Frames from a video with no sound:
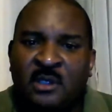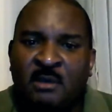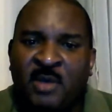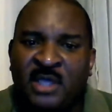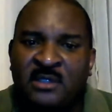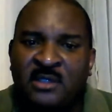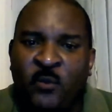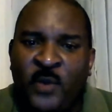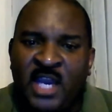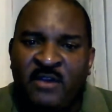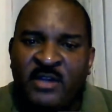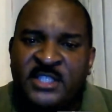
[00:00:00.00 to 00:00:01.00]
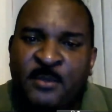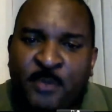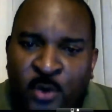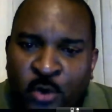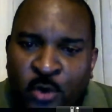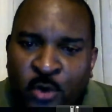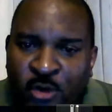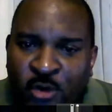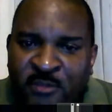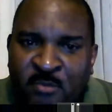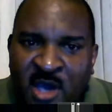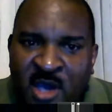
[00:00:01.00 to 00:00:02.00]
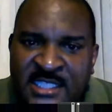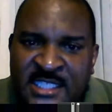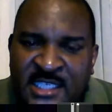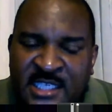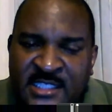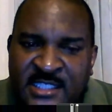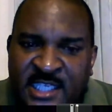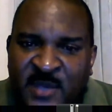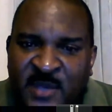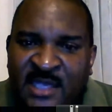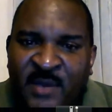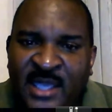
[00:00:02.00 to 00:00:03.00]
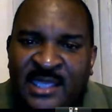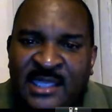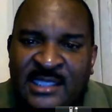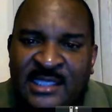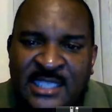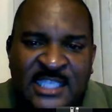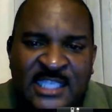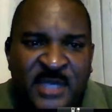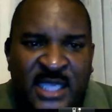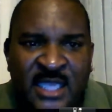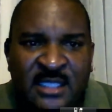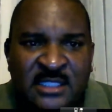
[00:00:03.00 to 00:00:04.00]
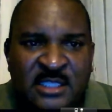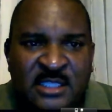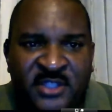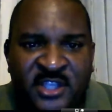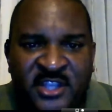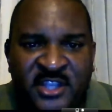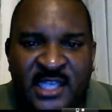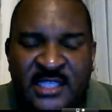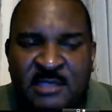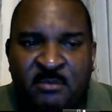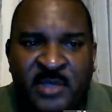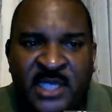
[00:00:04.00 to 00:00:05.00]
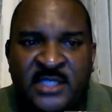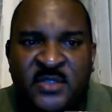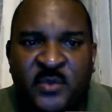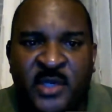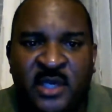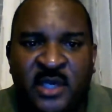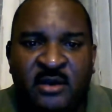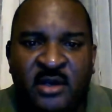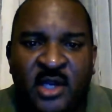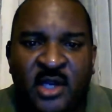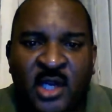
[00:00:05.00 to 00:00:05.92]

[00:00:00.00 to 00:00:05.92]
But where is the pro-growth policy that says, well, let us begin to put the things in place where